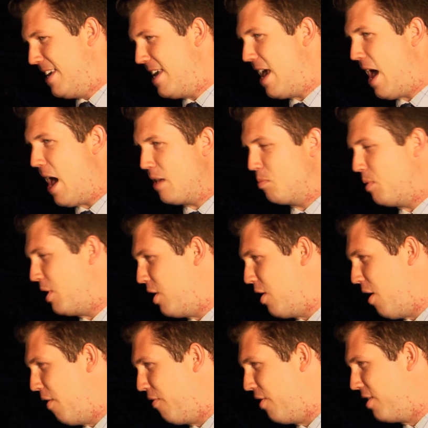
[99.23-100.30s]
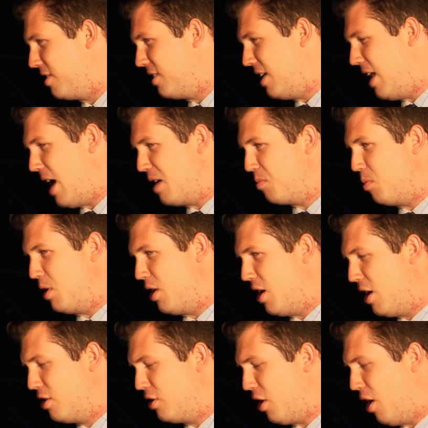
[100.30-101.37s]
He has been in office. It has been
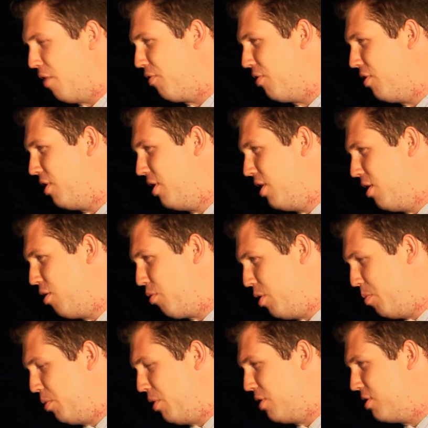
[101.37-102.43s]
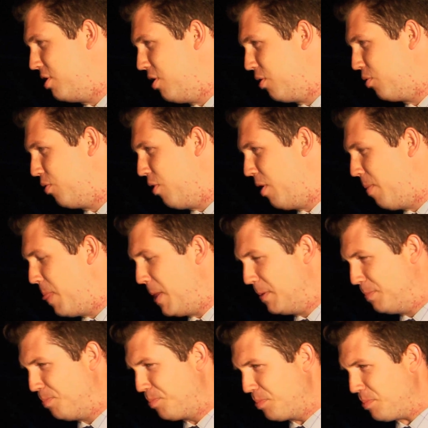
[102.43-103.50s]
a tough 3+ years for him.
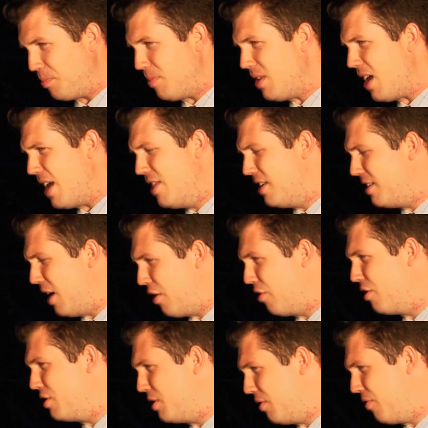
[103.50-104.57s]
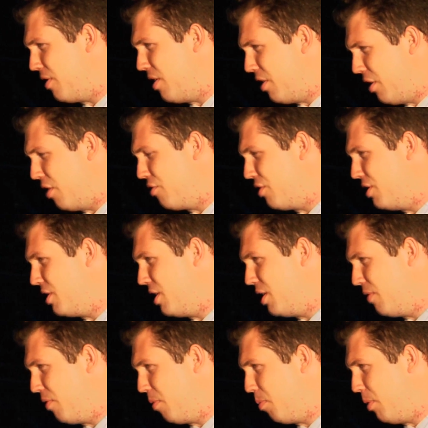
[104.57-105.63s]
And the tenor is different, and the country's in a
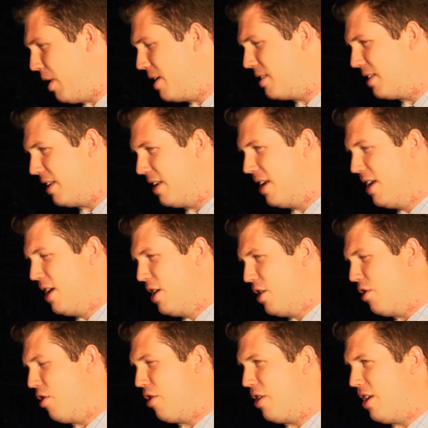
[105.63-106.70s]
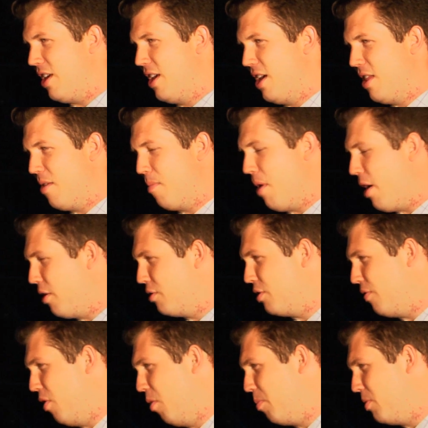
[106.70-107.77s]
different place. And the
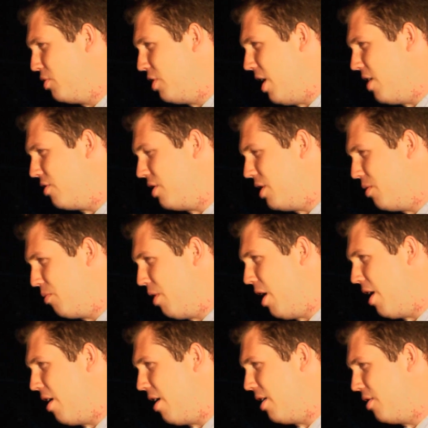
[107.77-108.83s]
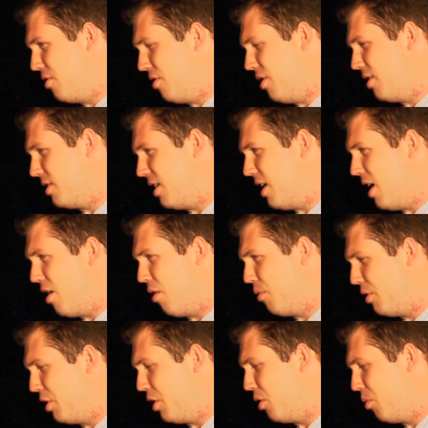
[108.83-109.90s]
mottos of hope and change that he ran on in 2008 aren't
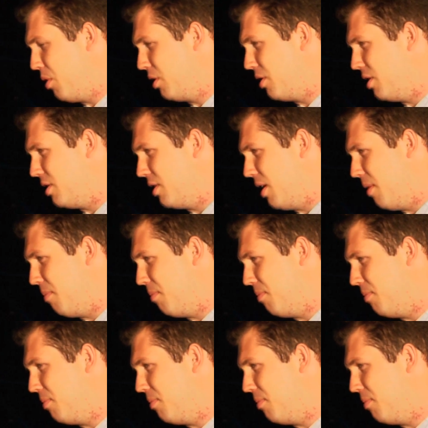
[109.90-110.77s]
really going to work this time.